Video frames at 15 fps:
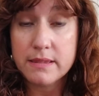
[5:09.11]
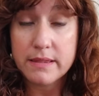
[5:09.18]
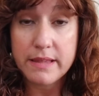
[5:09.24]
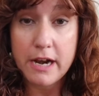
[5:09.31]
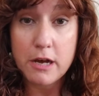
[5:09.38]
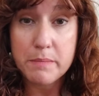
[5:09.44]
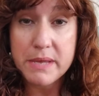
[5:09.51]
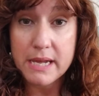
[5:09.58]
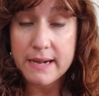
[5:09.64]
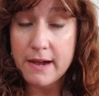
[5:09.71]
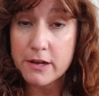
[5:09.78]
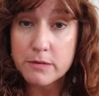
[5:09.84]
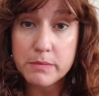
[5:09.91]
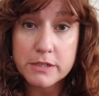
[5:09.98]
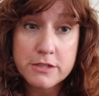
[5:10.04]
that I'll be
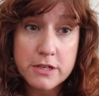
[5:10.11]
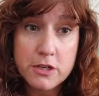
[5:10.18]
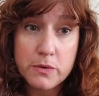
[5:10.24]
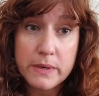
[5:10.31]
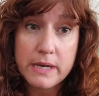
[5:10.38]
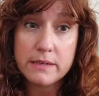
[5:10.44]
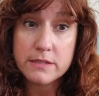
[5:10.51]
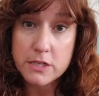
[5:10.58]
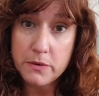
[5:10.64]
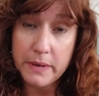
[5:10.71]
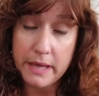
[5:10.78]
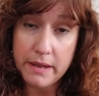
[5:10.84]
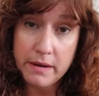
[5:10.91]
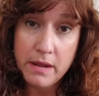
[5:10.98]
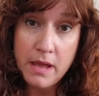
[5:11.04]
accountable to you and I'll do
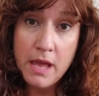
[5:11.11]
it.